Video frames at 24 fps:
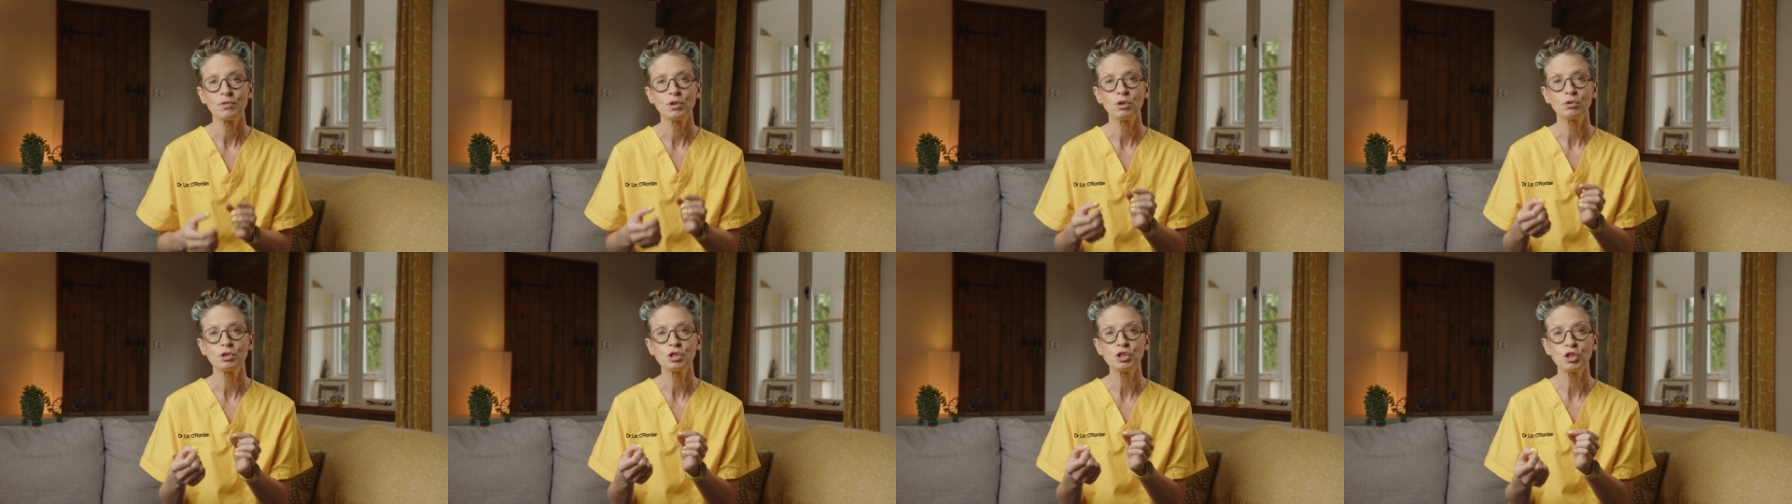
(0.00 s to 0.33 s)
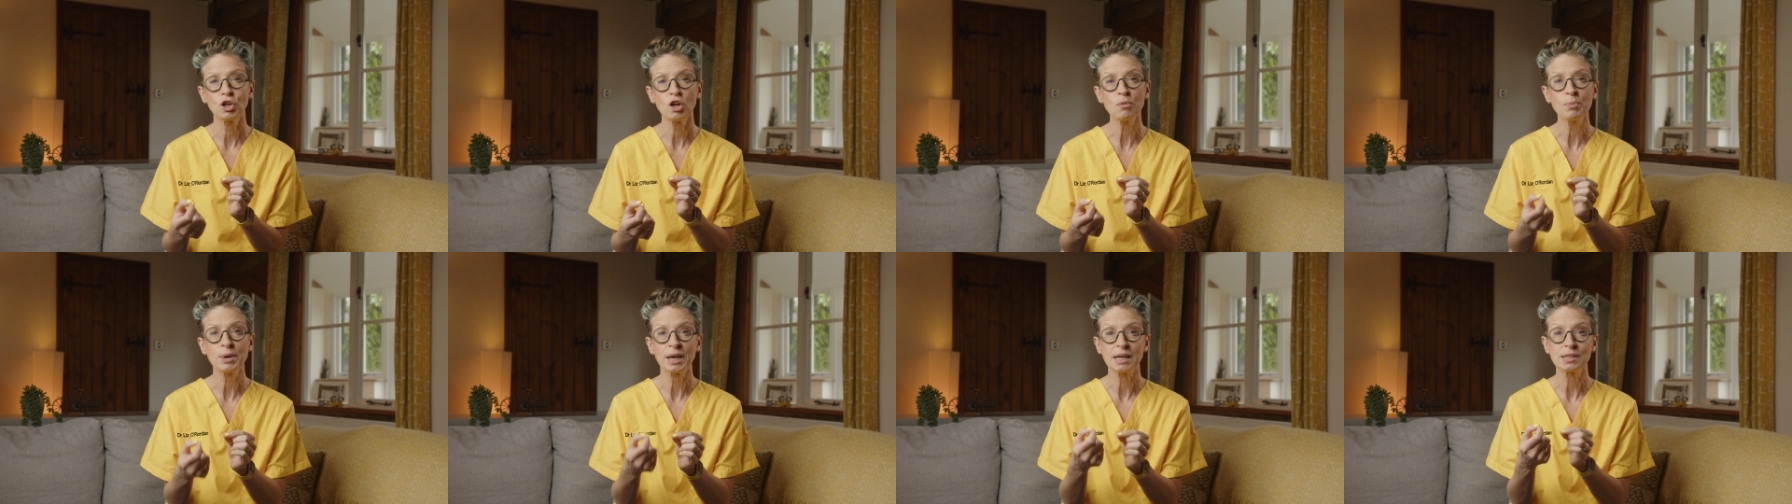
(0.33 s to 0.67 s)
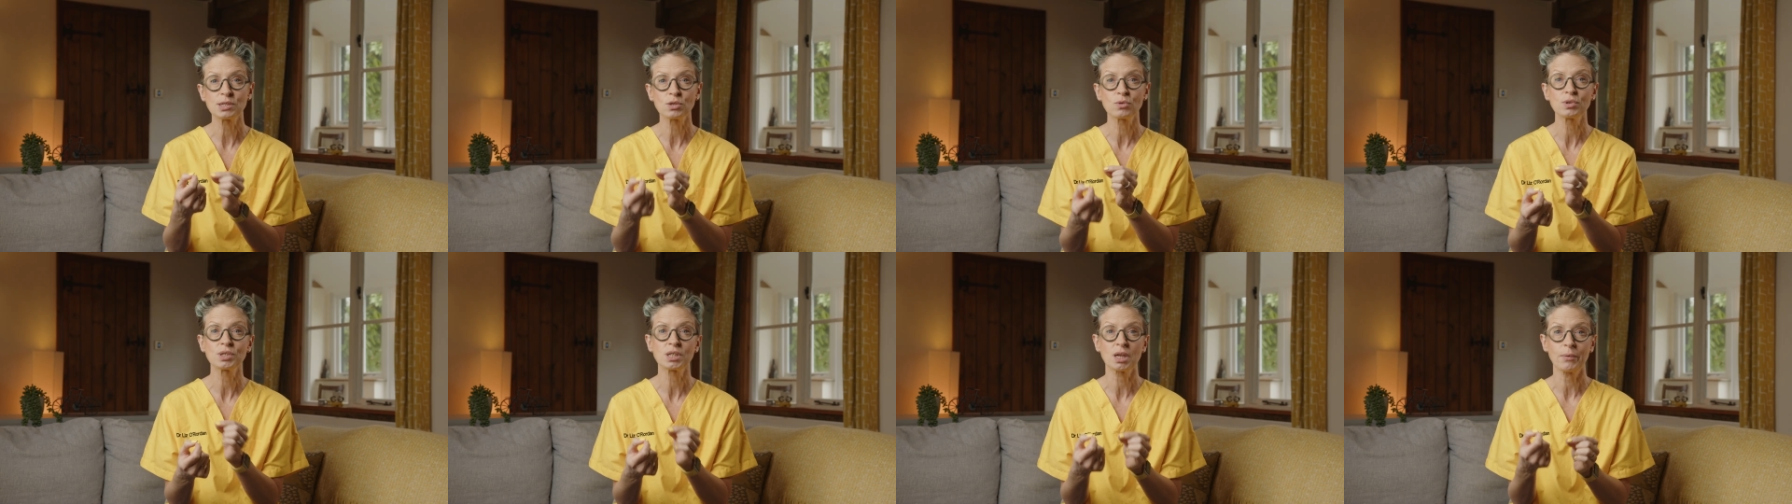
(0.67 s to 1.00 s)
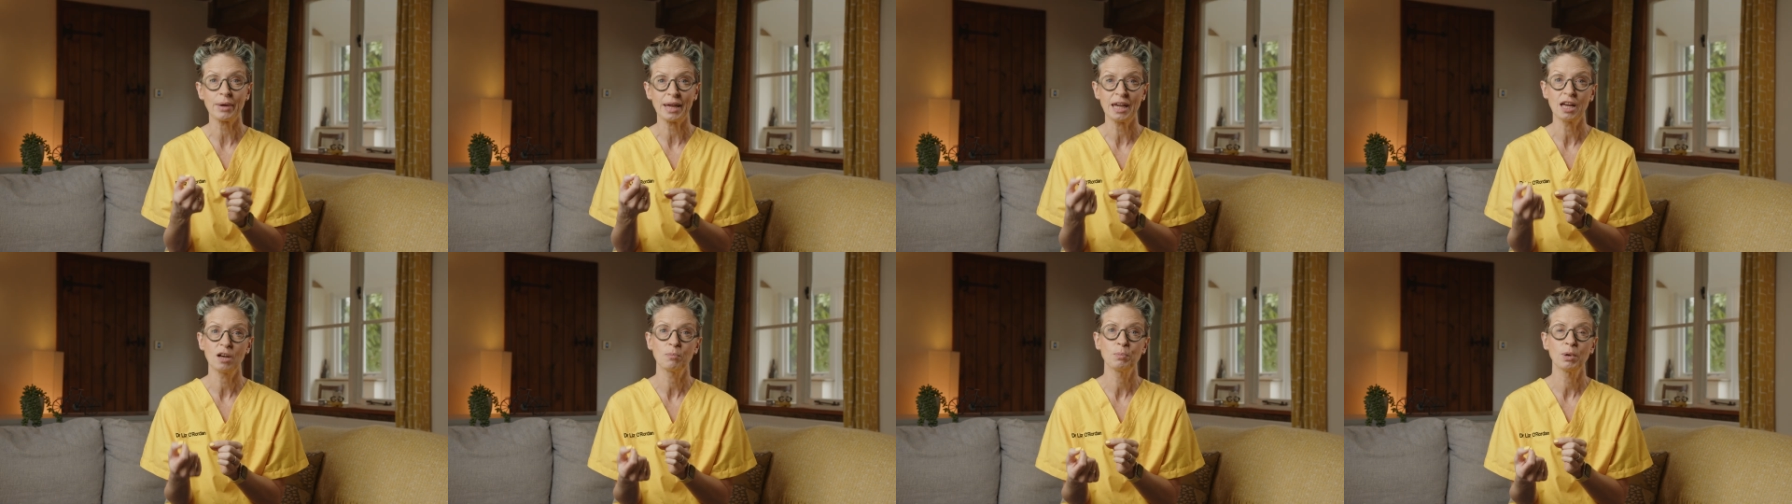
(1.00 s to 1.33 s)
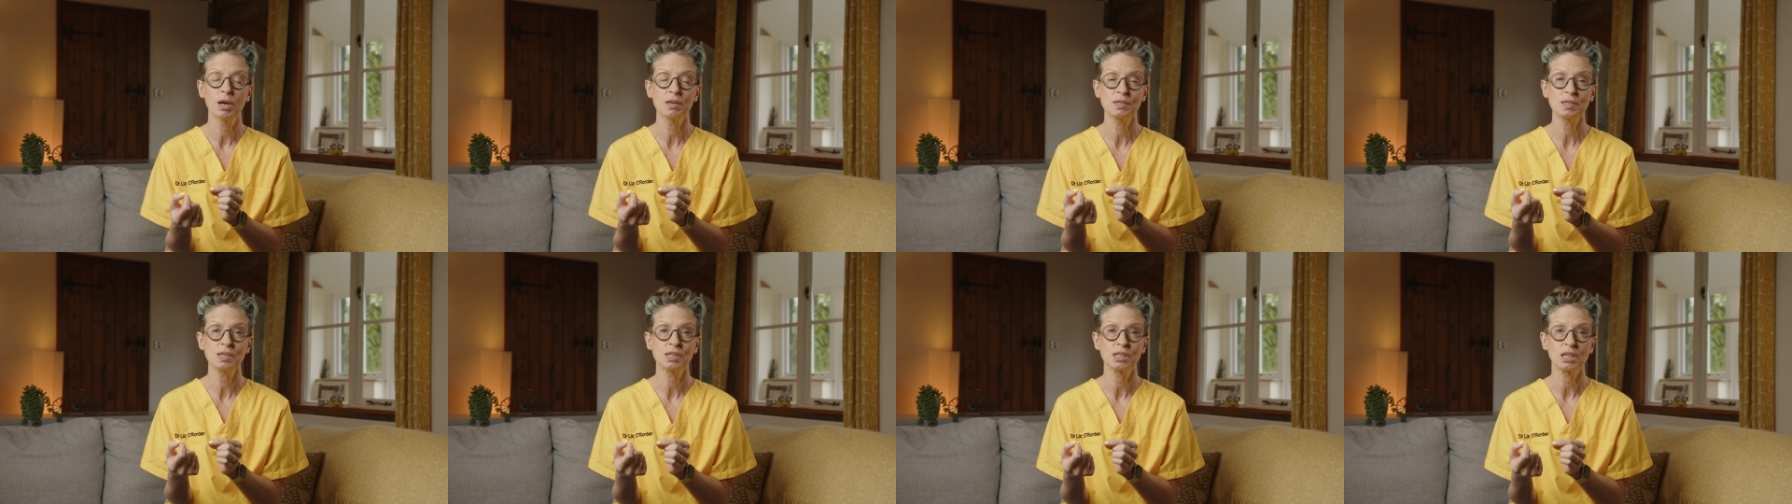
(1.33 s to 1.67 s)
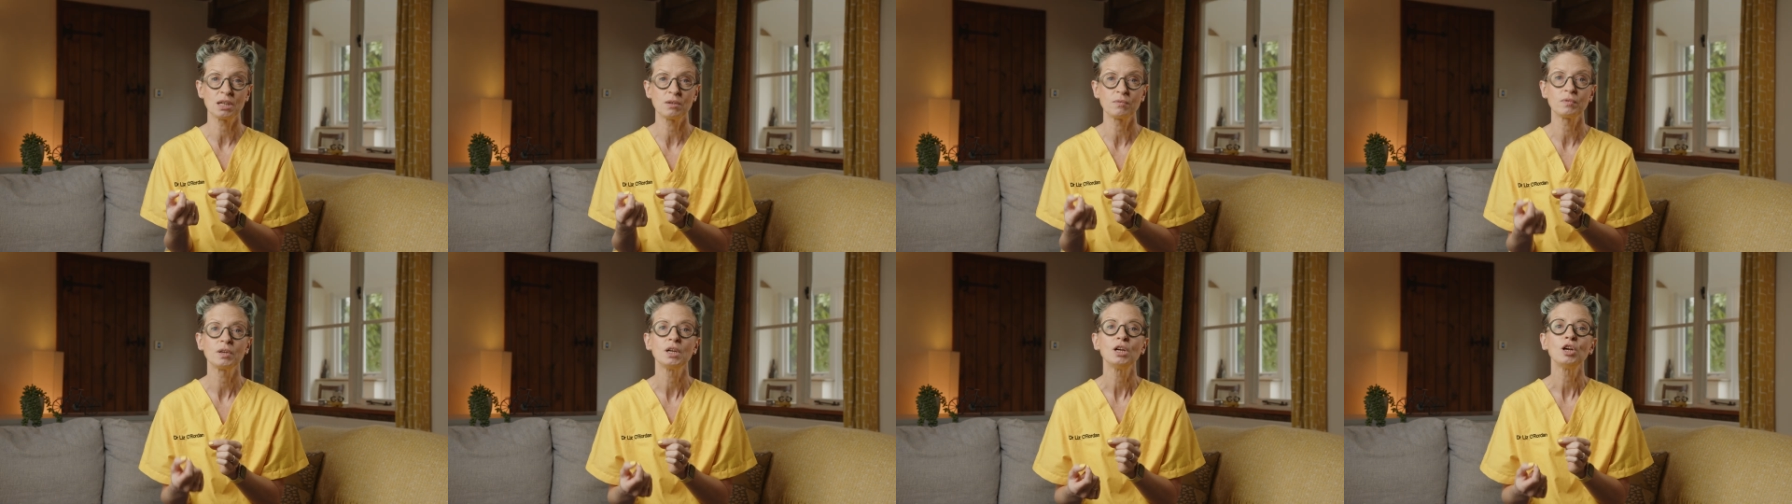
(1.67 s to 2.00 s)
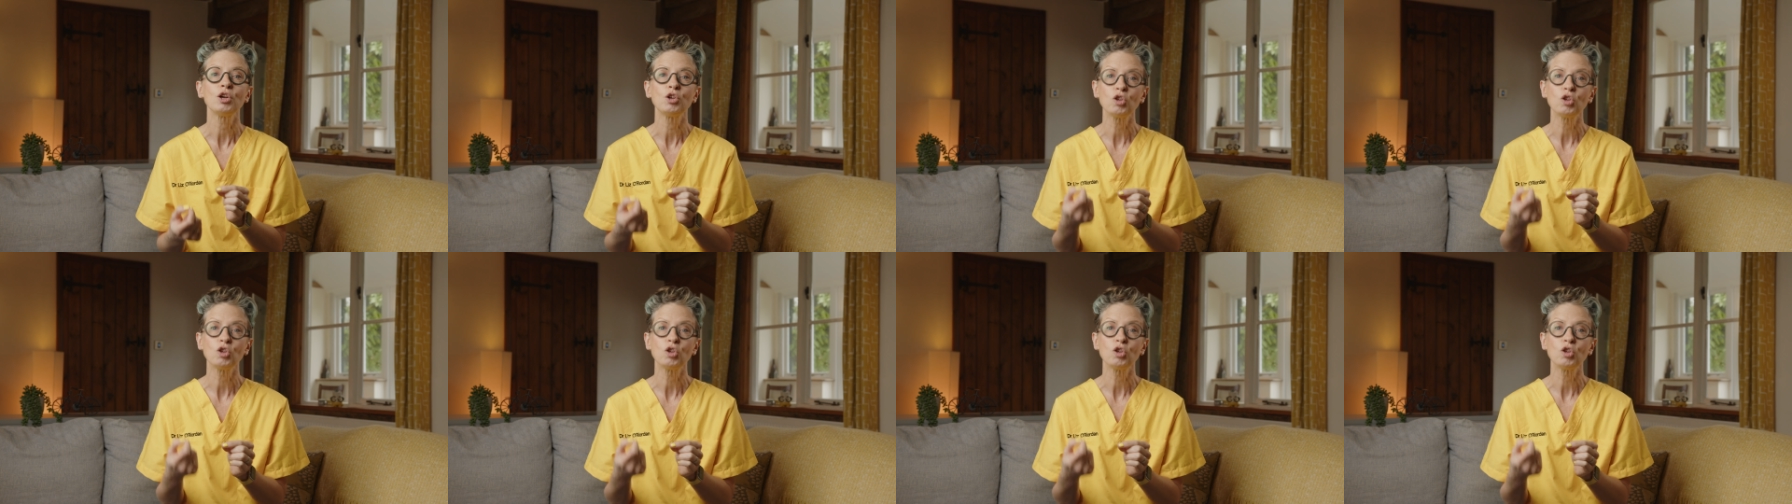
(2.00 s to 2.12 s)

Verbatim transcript: your tumour is also ER positive,